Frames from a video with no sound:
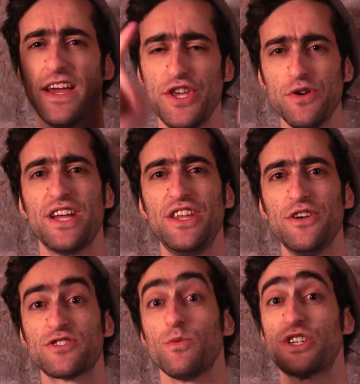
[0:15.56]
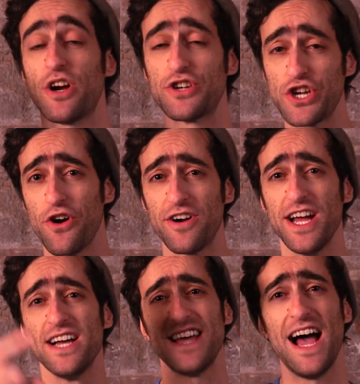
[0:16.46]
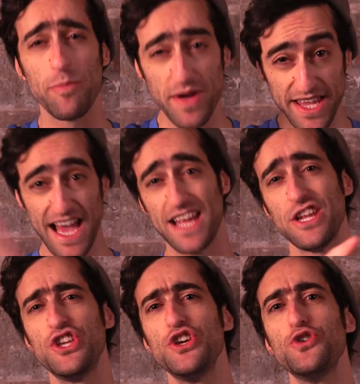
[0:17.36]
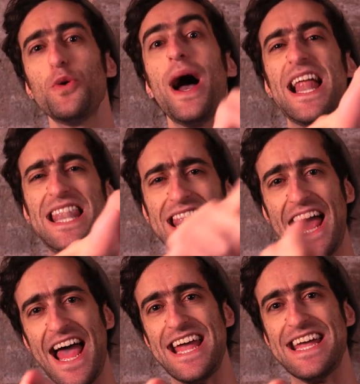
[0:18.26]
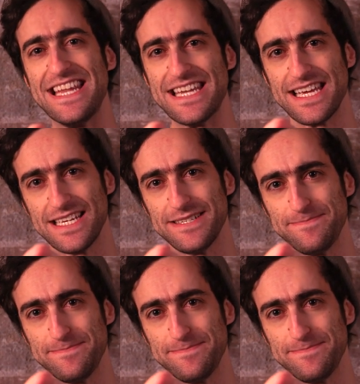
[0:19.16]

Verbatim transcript: that you can use, which are sure to help get you laid.